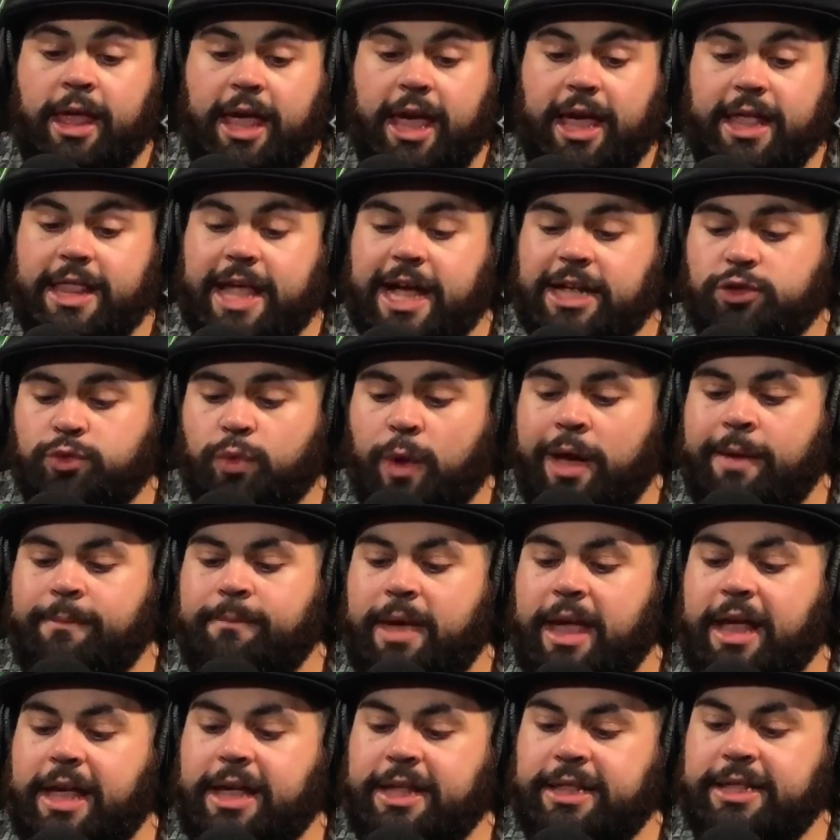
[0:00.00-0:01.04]
And that's why I'm
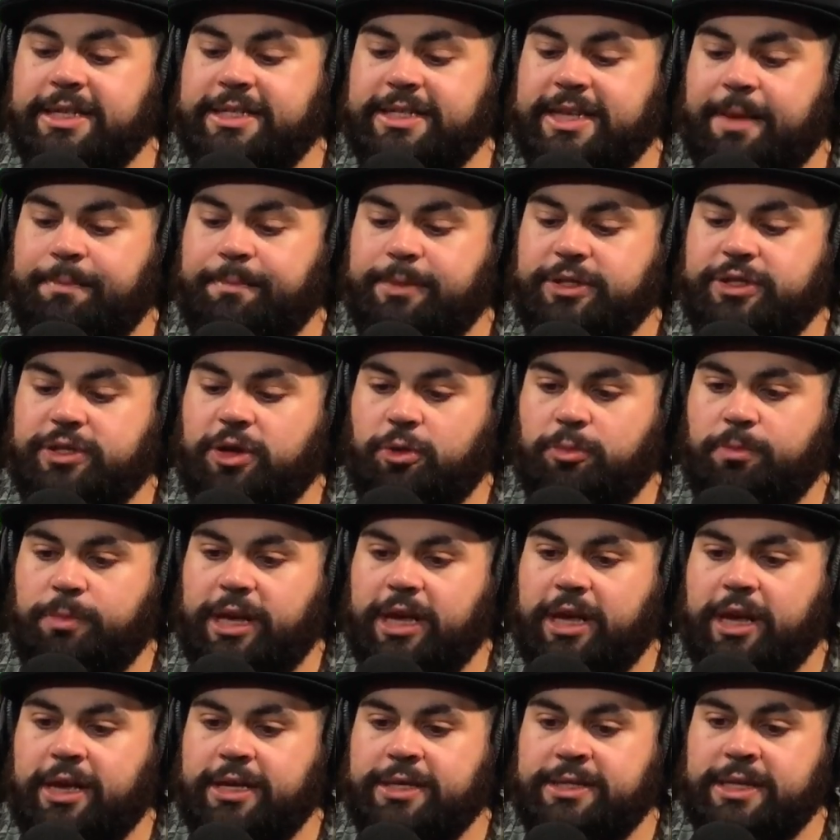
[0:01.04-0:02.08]
making this episode,
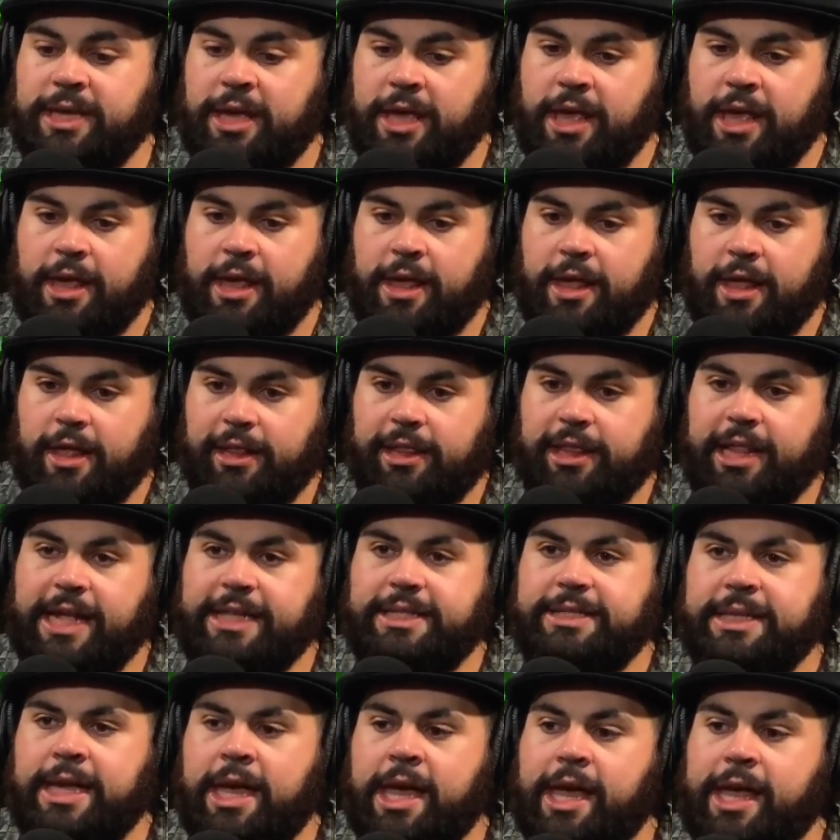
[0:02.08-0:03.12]
because
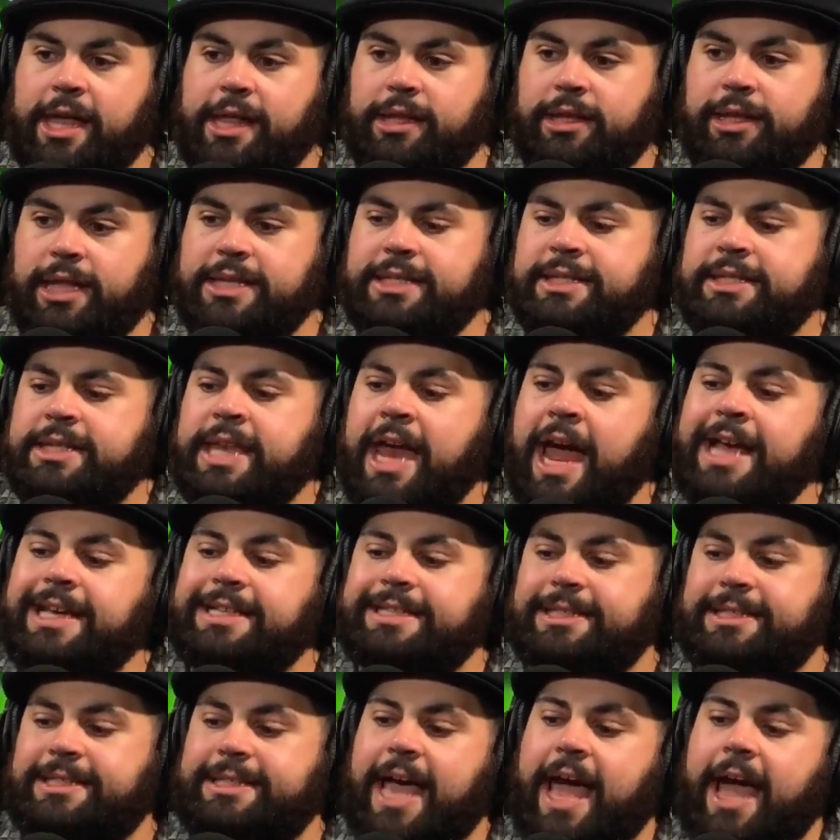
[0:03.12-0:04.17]
let's
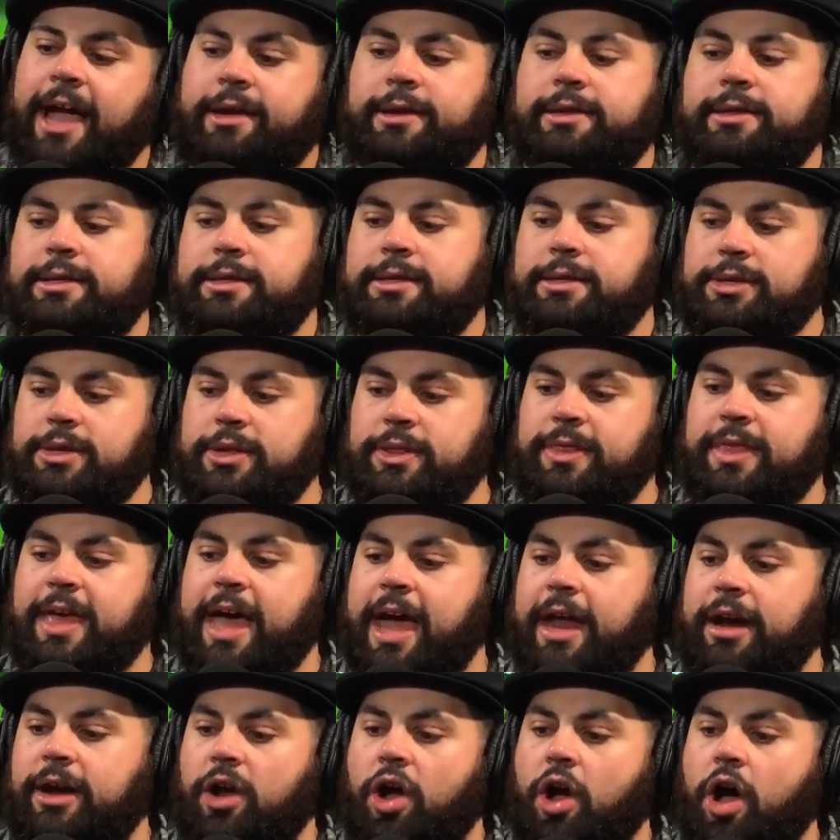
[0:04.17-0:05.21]
dissect
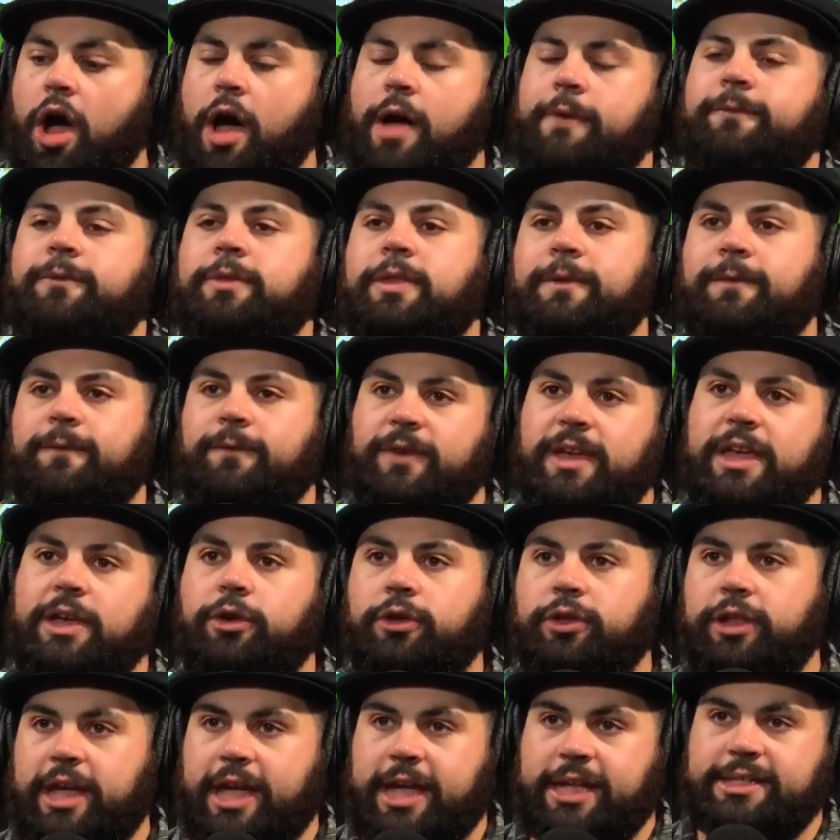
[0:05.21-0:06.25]
that
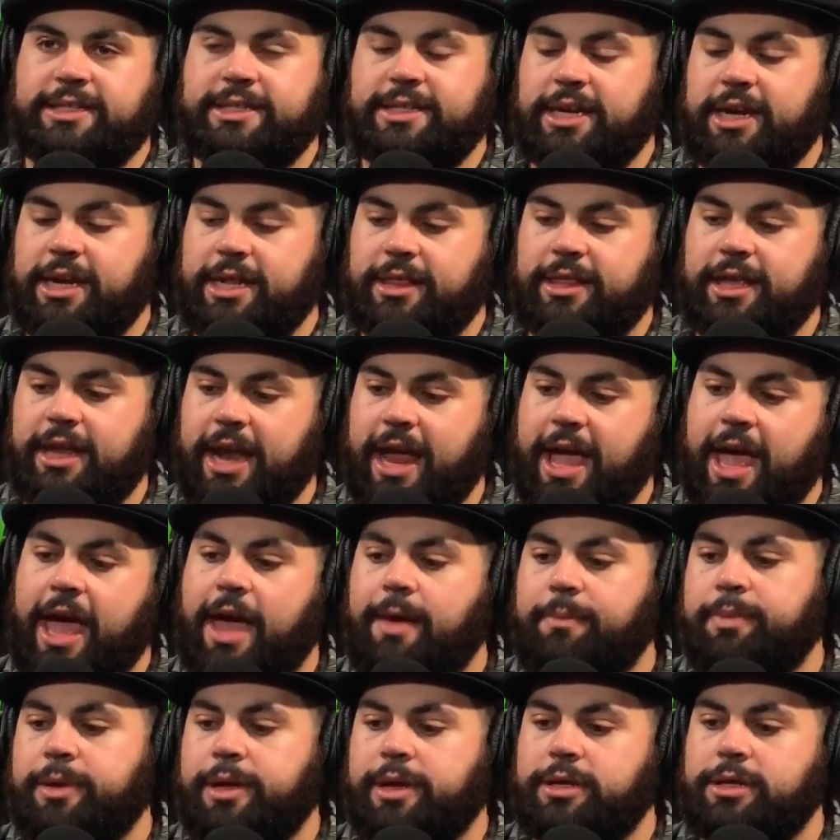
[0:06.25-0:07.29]
off-the-field incident that
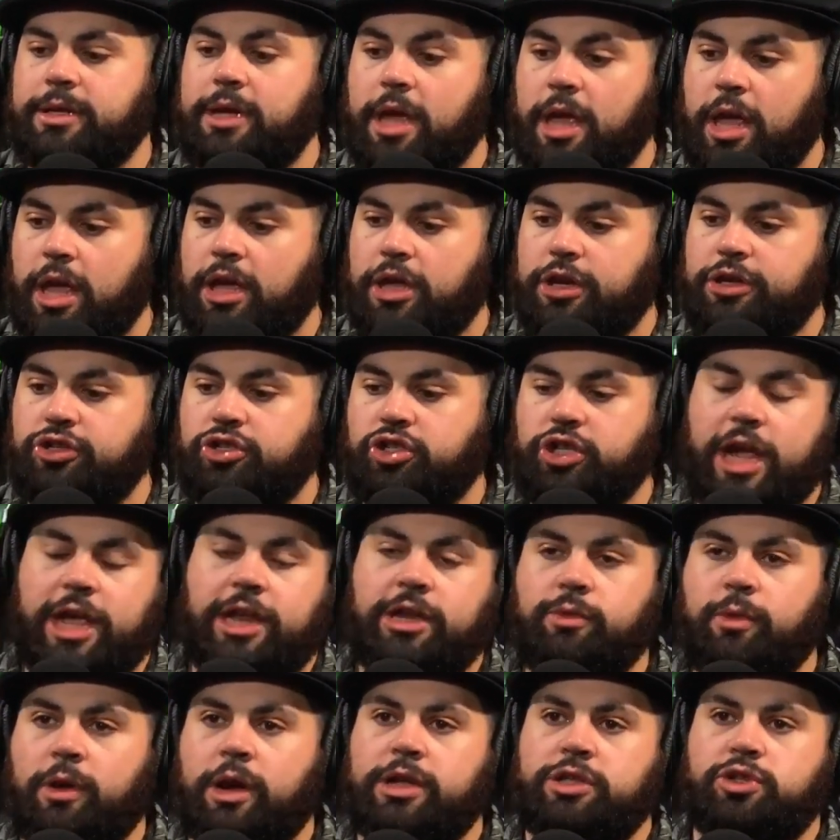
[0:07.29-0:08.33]
happened
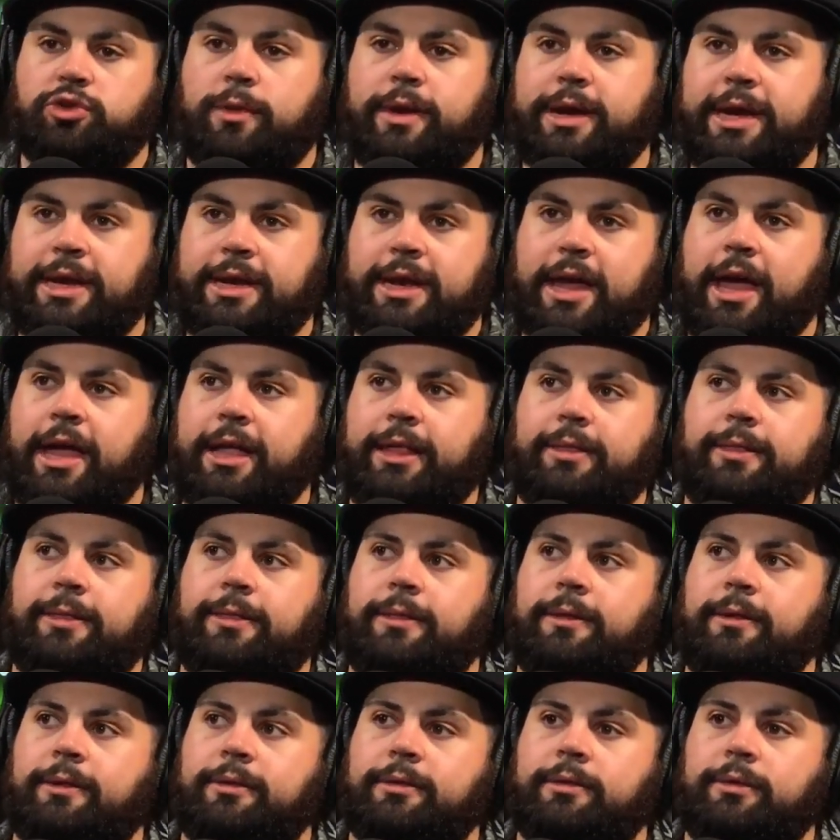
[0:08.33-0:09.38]
January
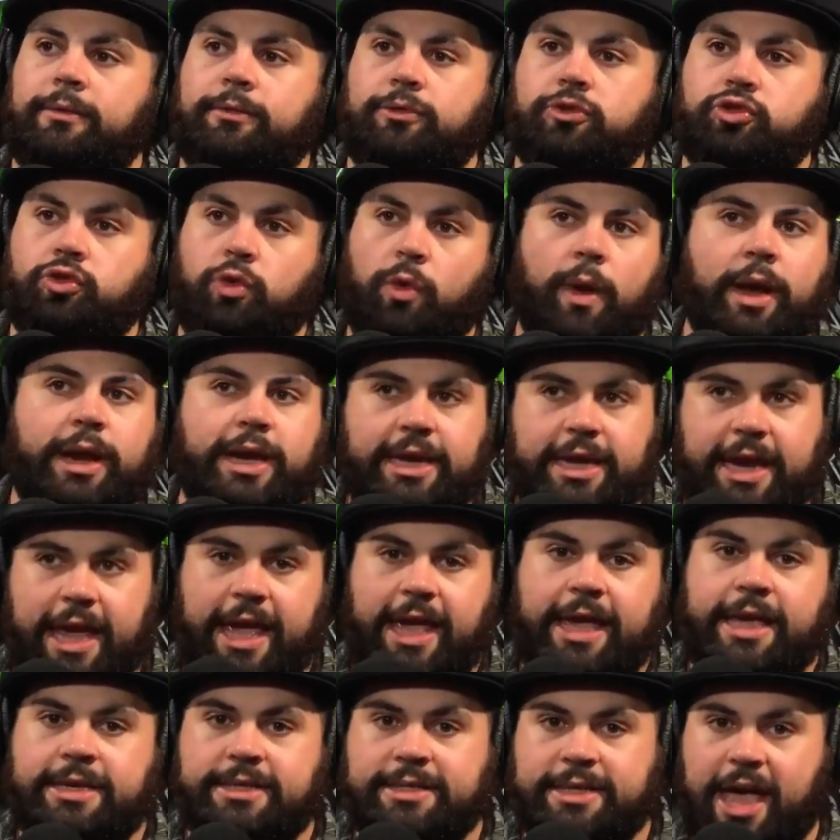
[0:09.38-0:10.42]
29th, 20
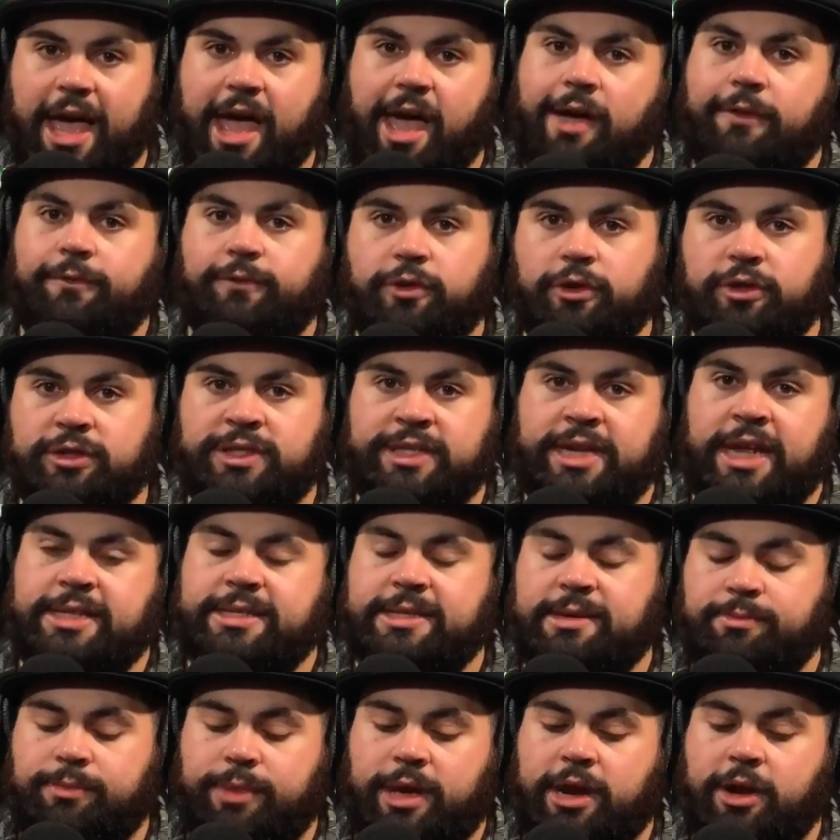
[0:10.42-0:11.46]
days after
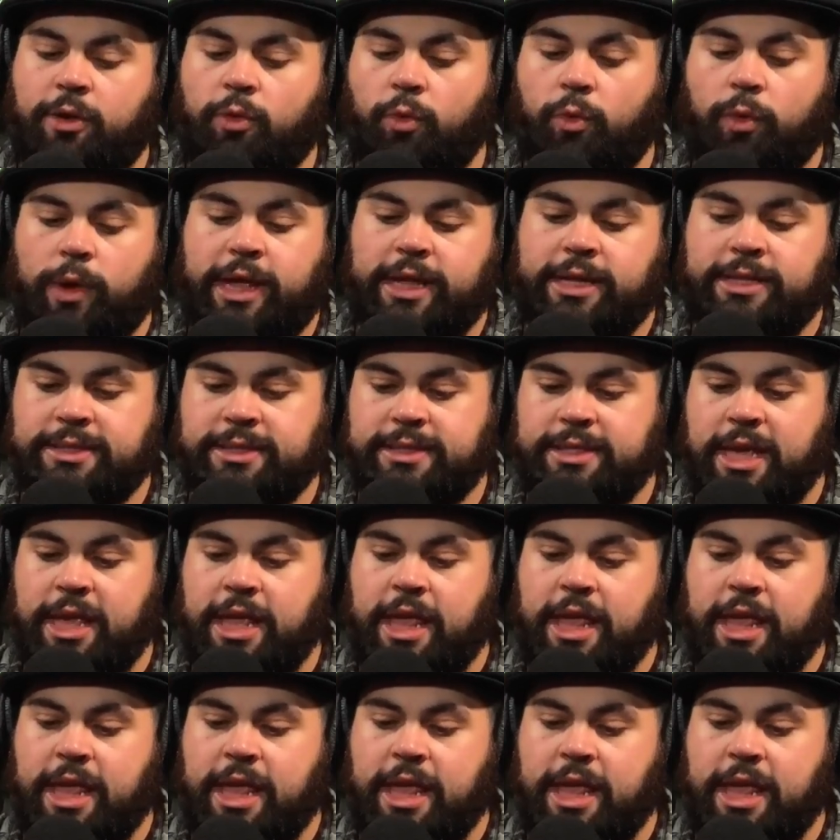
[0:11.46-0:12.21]
Stetson Bennett wins